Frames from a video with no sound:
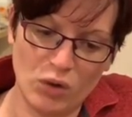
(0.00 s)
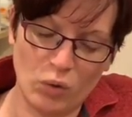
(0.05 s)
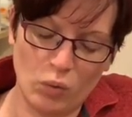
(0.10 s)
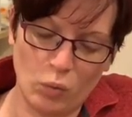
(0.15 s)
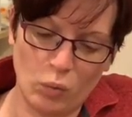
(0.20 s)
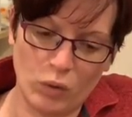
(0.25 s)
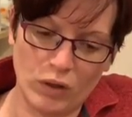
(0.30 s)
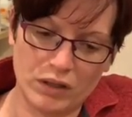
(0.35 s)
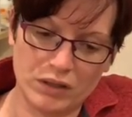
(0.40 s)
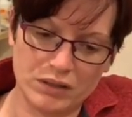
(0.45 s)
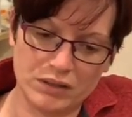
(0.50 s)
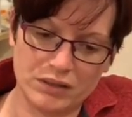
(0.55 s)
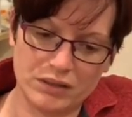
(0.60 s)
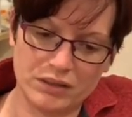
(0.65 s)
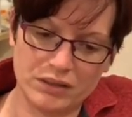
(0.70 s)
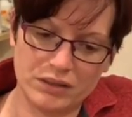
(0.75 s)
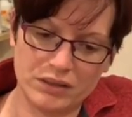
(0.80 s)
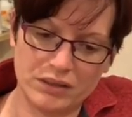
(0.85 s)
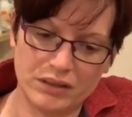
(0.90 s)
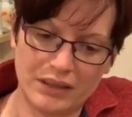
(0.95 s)
What
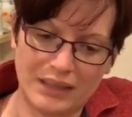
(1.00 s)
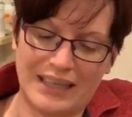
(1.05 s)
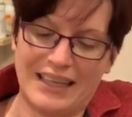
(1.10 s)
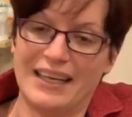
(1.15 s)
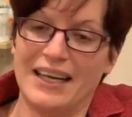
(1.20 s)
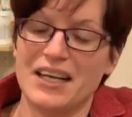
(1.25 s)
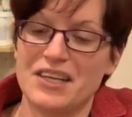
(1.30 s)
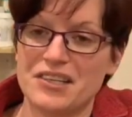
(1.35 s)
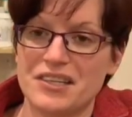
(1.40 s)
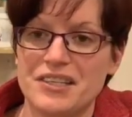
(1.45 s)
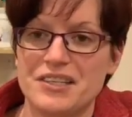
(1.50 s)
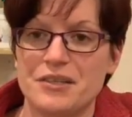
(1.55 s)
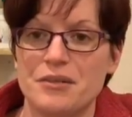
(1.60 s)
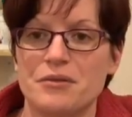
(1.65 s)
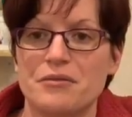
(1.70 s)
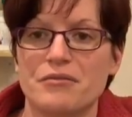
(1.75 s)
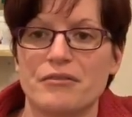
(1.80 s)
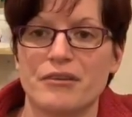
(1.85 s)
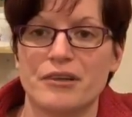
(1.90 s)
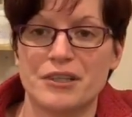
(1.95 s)
I actually do
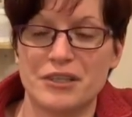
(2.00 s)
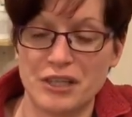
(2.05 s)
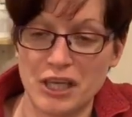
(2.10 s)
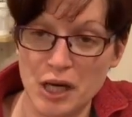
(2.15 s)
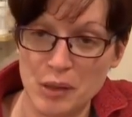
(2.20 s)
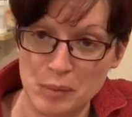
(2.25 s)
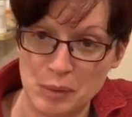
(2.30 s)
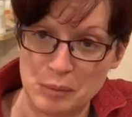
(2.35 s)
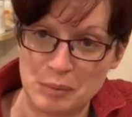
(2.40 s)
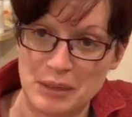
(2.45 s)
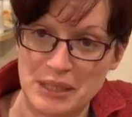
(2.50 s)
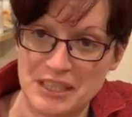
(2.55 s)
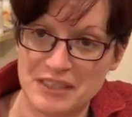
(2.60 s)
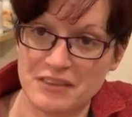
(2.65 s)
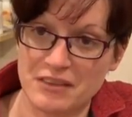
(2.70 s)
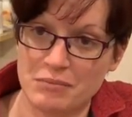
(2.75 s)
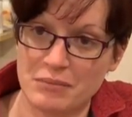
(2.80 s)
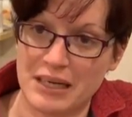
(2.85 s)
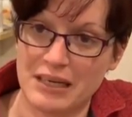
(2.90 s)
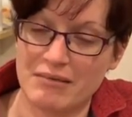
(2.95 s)
for a normal mix
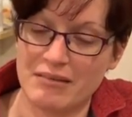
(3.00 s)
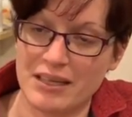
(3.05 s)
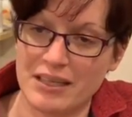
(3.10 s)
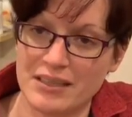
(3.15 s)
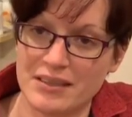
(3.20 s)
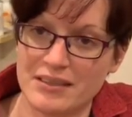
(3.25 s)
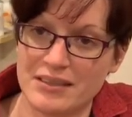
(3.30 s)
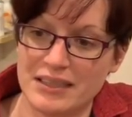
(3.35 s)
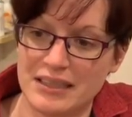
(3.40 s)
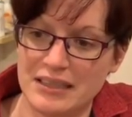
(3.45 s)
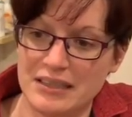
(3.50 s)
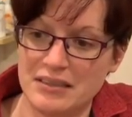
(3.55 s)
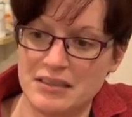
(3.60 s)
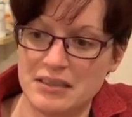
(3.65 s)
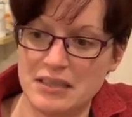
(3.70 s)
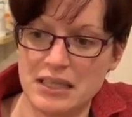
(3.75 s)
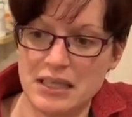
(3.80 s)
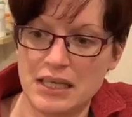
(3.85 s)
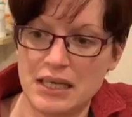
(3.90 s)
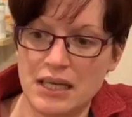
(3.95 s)
for my rats
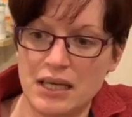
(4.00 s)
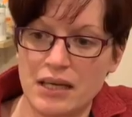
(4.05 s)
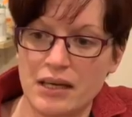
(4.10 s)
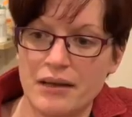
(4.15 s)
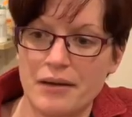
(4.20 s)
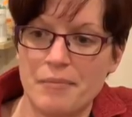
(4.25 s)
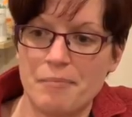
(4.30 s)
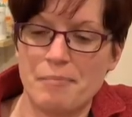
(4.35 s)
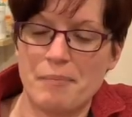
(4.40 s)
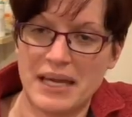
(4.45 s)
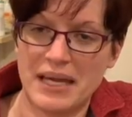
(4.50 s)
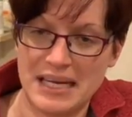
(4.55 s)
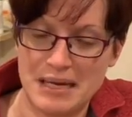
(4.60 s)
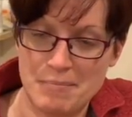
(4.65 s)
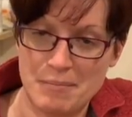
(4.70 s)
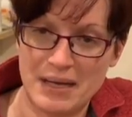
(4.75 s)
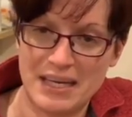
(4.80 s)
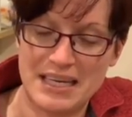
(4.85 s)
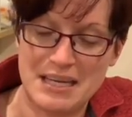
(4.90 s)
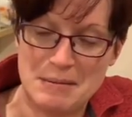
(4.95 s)
is many
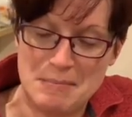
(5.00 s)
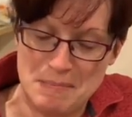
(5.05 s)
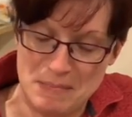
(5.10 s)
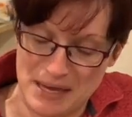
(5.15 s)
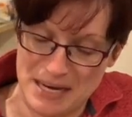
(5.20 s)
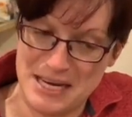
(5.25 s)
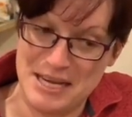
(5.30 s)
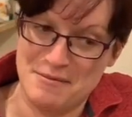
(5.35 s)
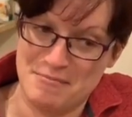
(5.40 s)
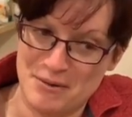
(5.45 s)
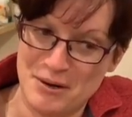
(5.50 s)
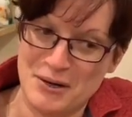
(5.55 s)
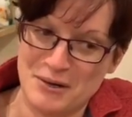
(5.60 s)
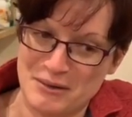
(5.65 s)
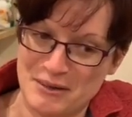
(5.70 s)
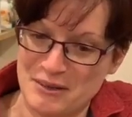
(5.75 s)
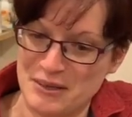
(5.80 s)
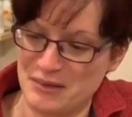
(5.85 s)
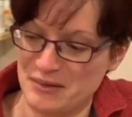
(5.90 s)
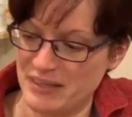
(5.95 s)

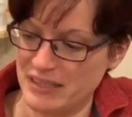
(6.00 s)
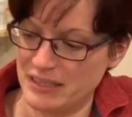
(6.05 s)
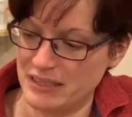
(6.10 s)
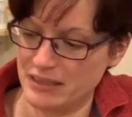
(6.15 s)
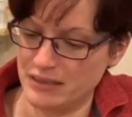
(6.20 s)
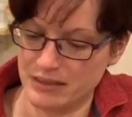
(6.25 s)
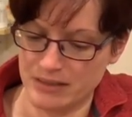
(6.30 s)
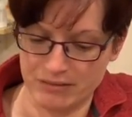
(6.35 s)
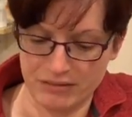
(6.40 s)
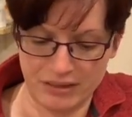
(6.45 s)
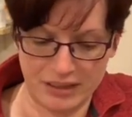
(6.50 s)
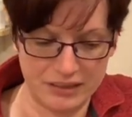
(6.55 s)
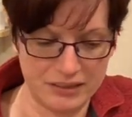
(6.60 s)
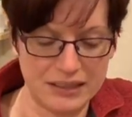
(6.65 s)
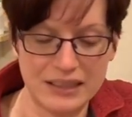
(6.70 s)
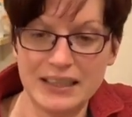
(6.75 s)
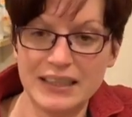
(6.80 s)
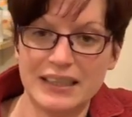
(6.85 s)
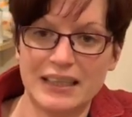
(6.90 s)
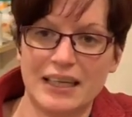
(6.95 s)
more ingredients. In fact,
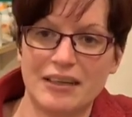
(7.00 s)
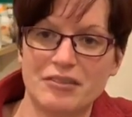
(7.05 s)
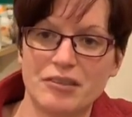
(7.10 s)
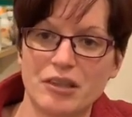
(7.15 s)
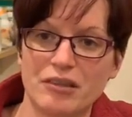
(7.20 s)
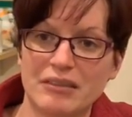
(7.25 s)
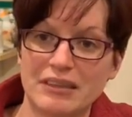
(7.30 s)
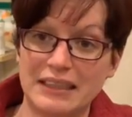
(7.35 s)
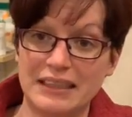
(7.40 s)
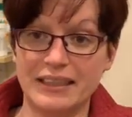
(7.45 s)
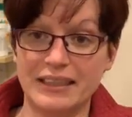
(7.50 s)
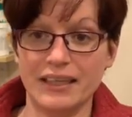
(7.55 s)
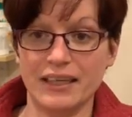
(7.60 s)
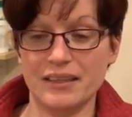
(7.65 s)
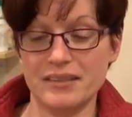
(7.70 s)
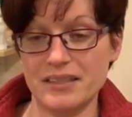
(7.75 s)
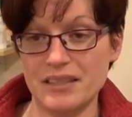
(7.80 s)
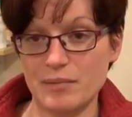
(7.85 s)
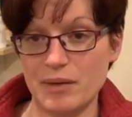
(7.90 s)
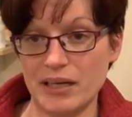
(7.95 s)
I've currently, you can't
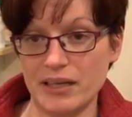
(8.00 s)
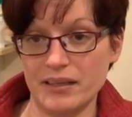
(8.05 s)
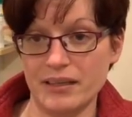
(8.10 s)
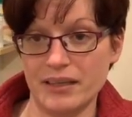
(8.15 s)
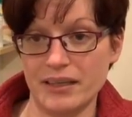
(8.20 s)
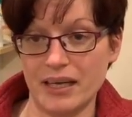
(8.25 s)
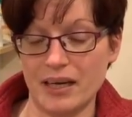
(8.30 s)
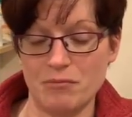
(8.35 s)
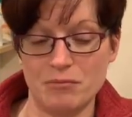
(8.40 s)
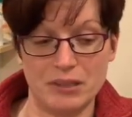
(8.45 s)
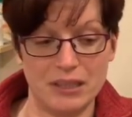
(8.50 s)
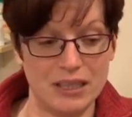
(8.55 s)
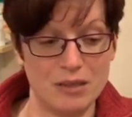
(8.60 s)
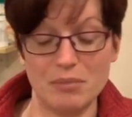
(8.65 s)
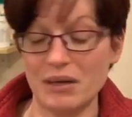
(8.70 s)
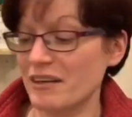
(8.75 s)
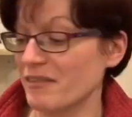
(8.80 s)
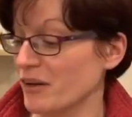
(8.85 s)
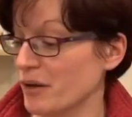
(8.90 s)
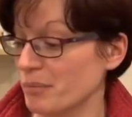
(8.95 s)
see behind the camera now,
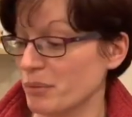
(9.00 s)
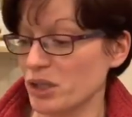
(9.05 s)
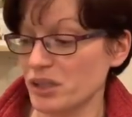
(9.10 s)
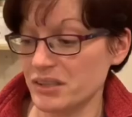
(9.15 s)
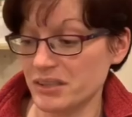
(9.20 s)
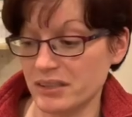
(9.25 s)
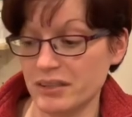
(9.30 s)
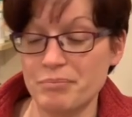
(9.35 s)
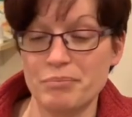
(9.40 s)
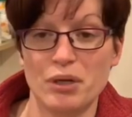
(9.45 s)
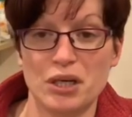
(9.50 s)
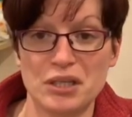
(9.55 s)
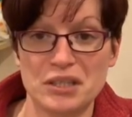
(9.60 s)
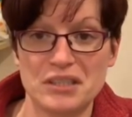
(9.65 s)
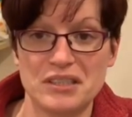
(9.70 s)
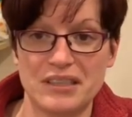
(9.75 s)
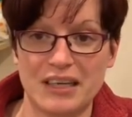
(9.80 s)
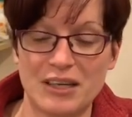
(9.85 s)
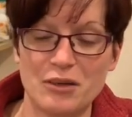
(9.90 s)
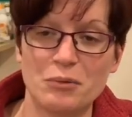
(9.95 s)
but I've got boxes and
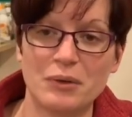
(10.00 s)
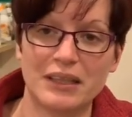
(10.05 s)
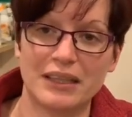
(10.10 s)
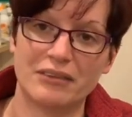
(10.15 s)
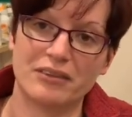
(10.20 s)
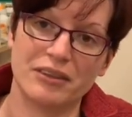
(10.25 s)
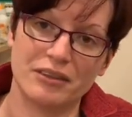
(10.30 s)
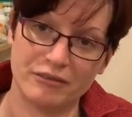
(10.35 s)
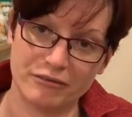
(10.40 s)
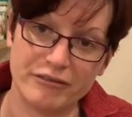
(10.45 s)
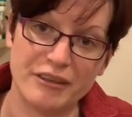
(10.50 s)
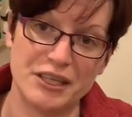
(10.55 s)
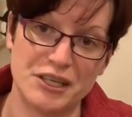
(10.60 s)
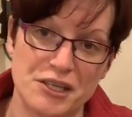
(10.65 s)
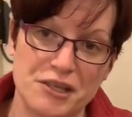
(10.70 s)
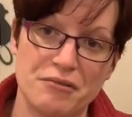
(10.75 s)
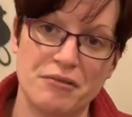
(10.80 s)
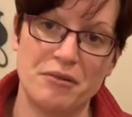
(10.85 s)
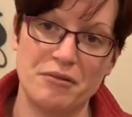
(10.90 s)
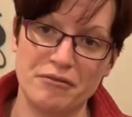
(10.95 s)
boxes out while I've gone and fished
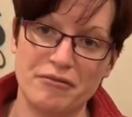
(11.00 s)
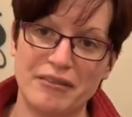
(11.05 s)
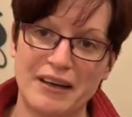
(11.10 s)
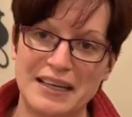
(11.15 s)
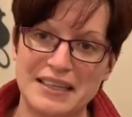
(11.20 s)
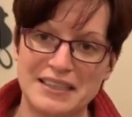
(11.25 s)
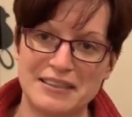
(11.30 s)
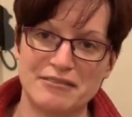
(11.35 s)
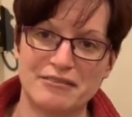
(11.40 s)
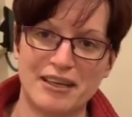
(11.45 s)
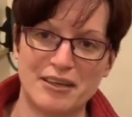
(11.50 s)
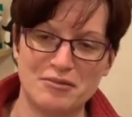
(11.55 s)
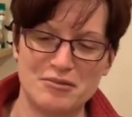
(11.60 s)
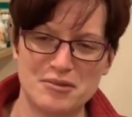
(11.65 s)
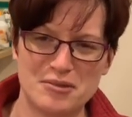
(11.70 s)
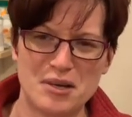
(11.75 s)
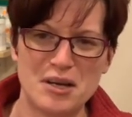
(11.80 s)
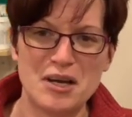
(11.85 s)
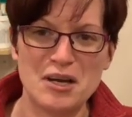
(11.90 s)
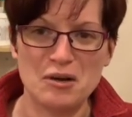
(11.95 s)
through and
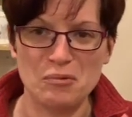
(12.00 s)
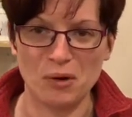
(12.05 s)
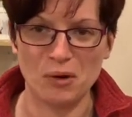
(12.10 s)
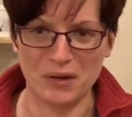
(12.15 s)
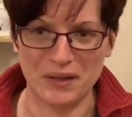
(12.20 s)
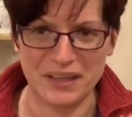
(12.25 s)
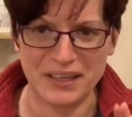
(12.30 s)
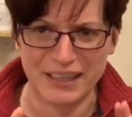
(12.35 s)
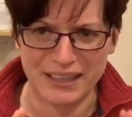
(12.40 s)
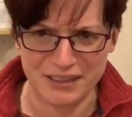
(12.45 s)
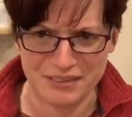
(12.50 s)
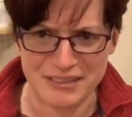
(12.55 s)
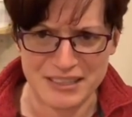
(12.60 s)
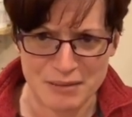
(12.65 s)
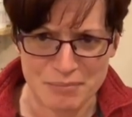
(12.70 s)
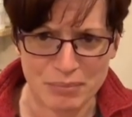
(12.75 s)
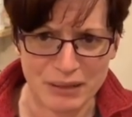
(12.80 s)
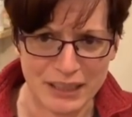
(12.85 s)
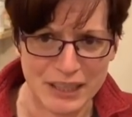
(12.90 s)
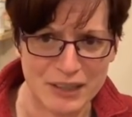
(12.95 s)
found what the kind of
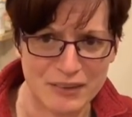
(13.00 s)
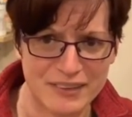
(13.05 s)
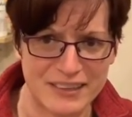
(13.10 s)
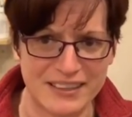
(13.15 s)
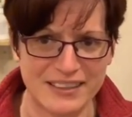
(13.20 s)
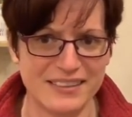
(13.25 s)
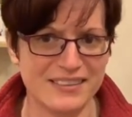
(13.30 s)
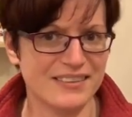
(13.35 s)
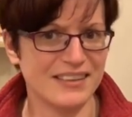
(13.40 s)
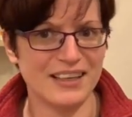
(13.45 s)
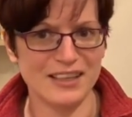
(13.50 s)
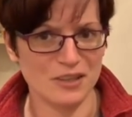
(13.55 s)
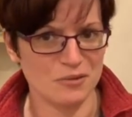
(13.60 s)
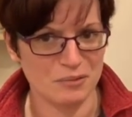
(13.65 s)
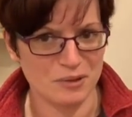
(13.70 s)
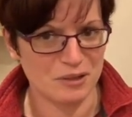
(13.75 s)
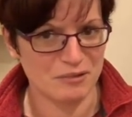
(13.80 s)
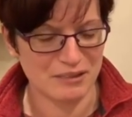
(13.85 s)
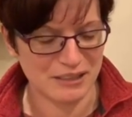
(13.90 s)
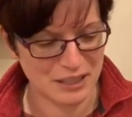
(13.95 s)
simple ingredients are that
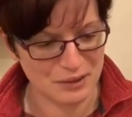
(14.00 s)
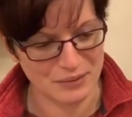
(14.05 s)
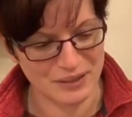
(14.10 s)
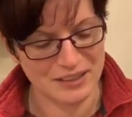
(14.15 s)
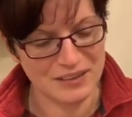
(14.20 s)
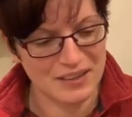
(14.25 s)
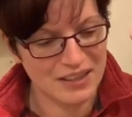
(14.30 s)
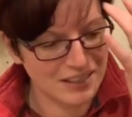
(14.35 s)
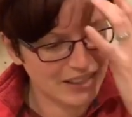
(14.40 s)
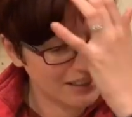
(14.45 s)
work really well.